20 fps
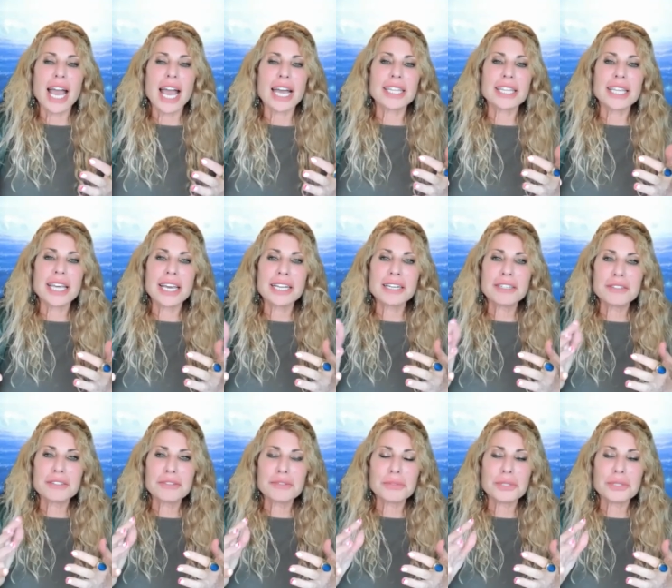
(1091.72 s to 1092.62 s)
And
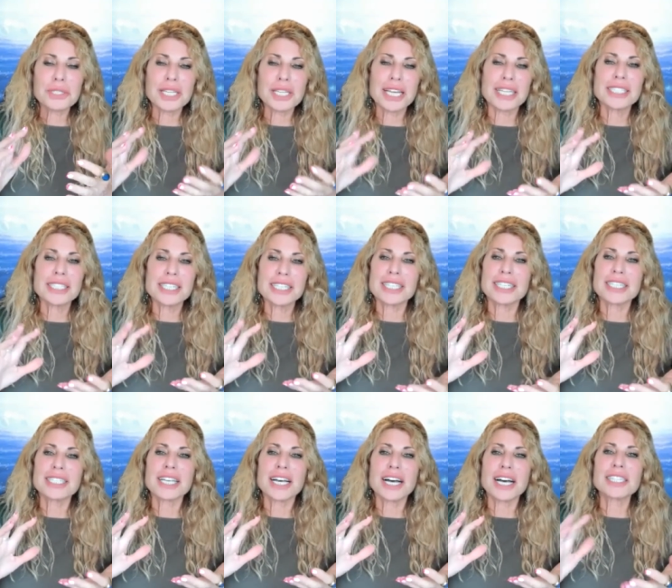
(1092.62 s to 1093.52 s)
then we're led to
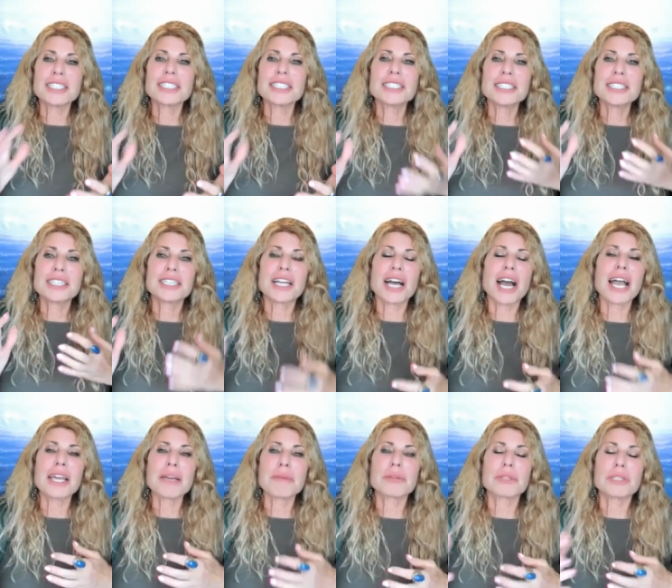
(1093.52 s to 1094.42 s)
this
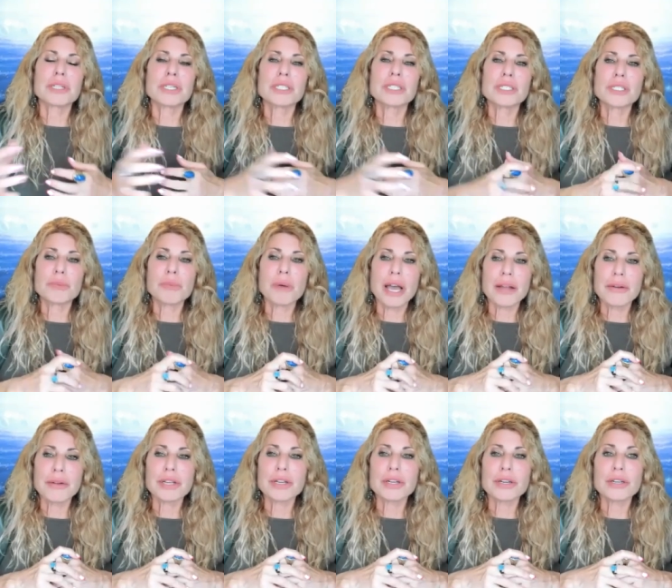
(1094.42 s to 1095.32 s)
undeniable and
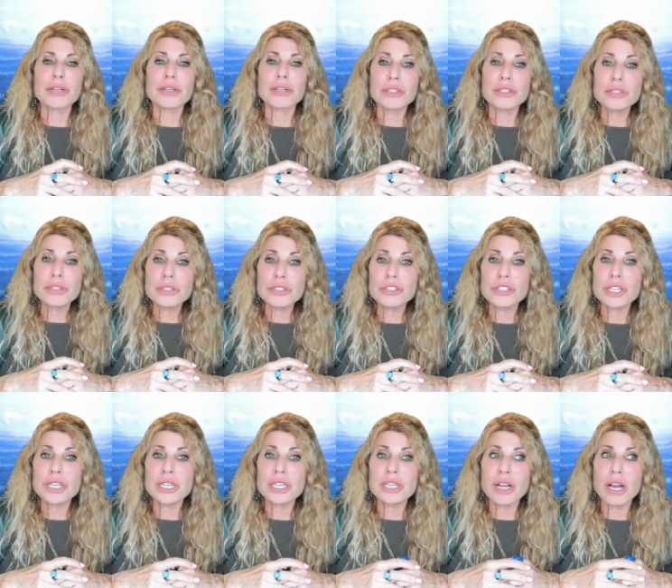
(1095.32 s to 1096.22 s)
inspiring
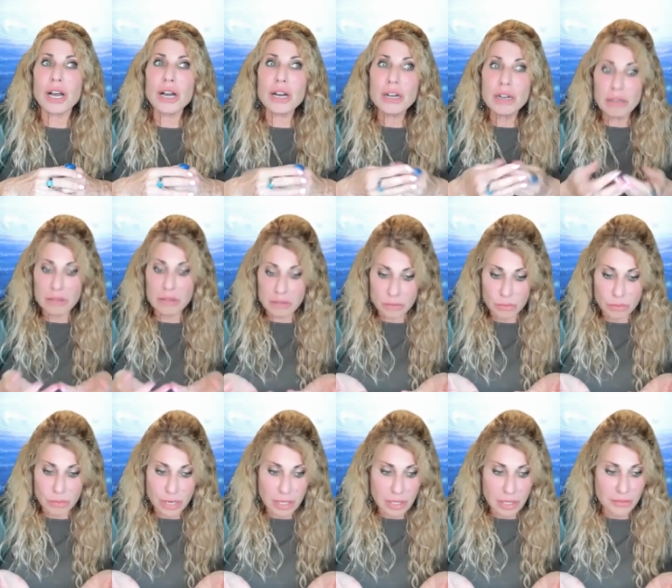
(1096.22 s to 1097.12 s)
conclusion oh,
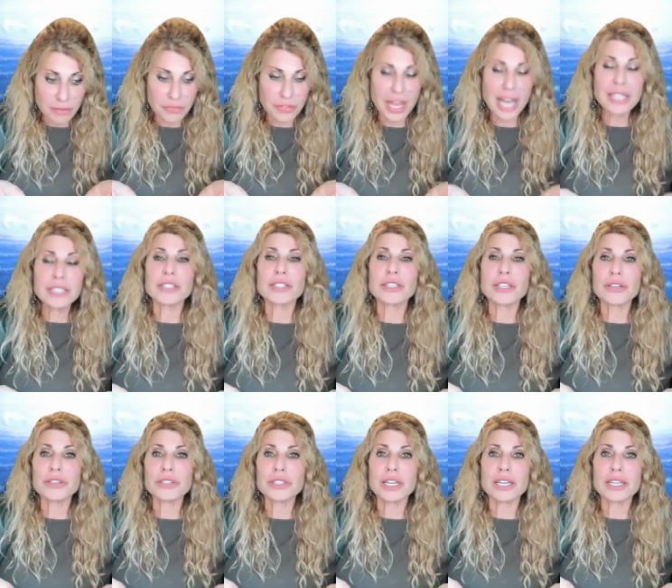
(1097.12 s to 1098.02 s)
well, if that's
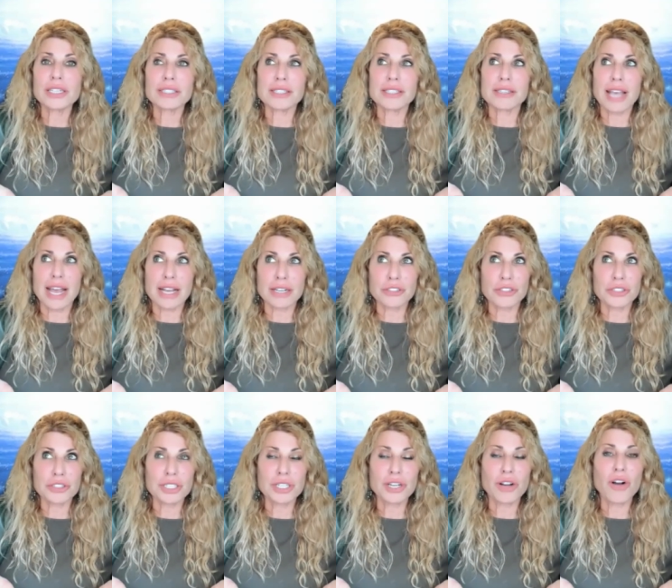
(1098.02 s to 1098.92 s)
so, then it's
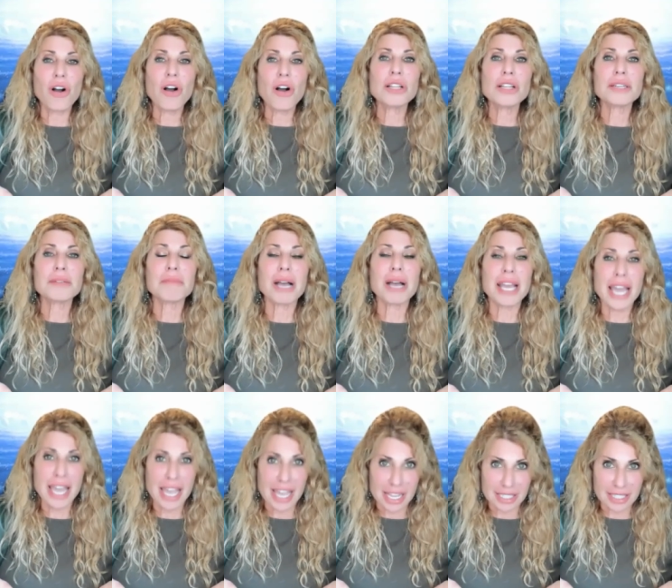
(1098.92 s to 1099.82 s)
actually all in my
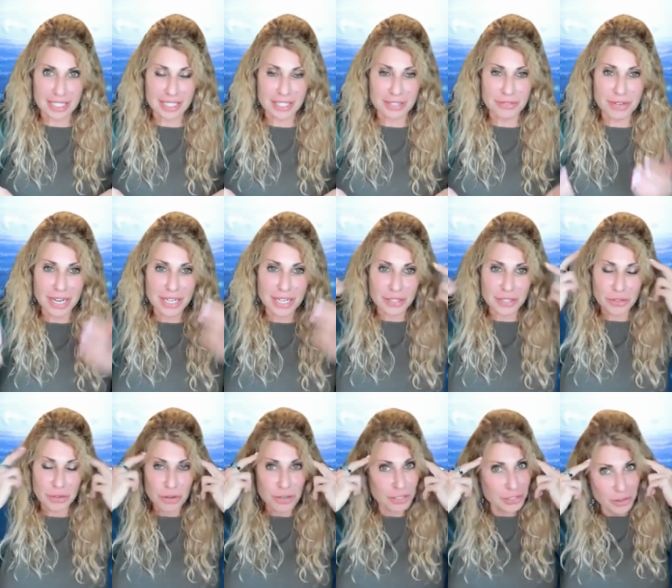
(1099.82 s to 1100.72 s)
hands, right? It's,
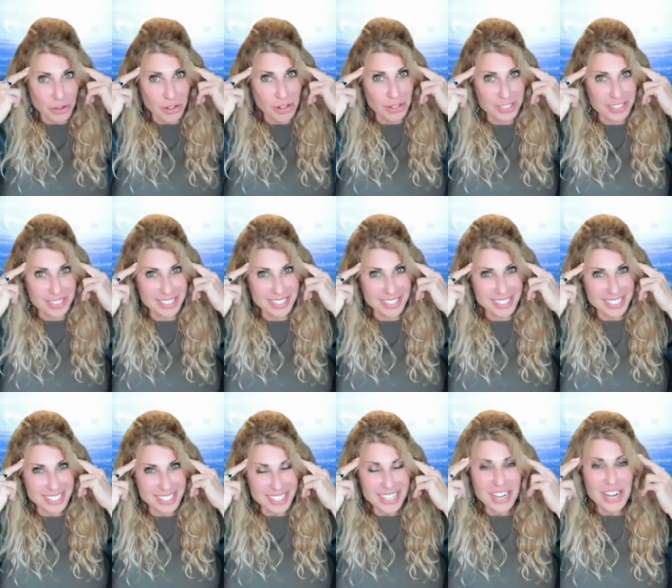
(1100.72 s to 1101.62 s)
or it's all in
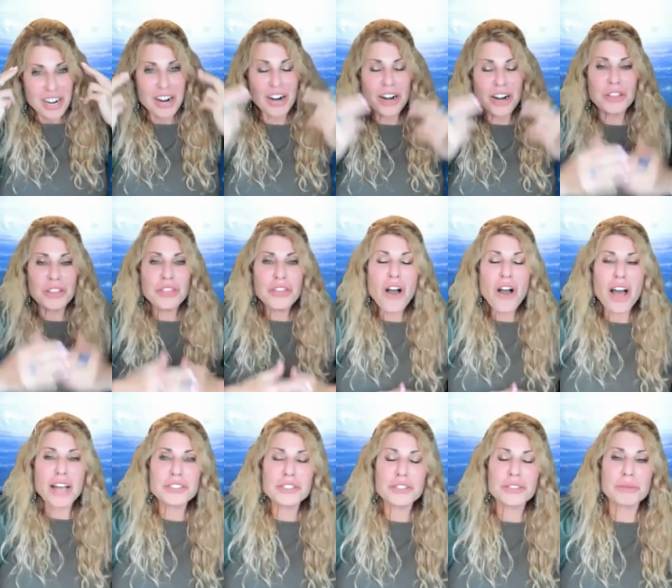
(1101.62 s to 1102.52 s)
our
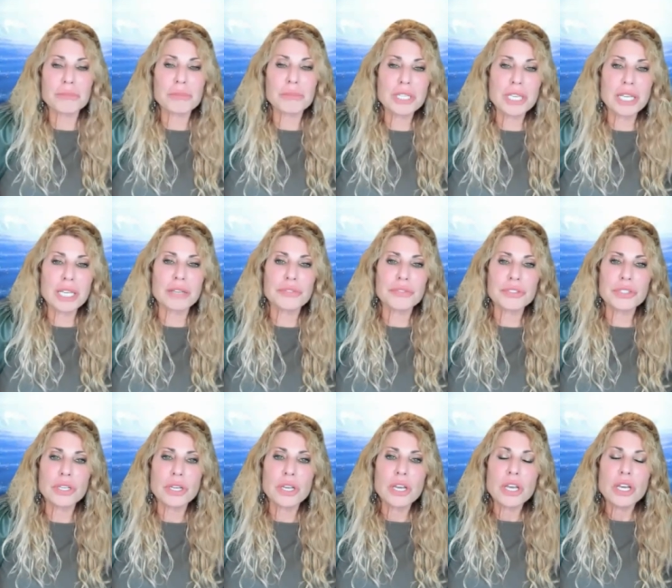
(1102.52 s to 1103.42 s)
thoughts or
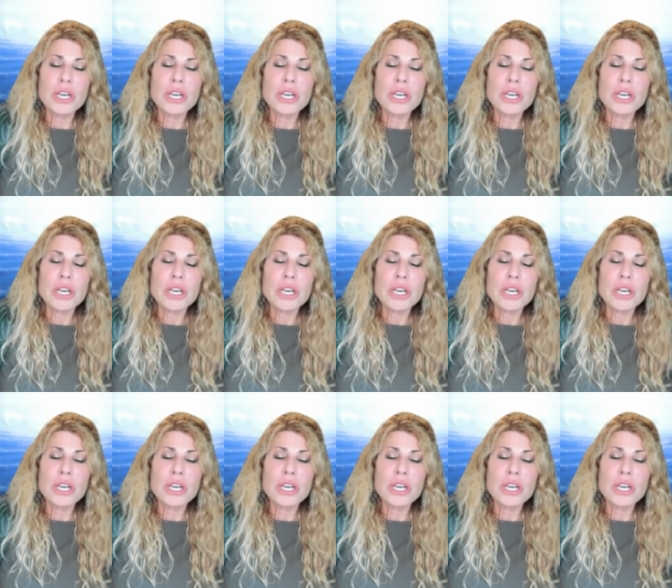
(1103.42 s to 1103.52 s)
beliefs.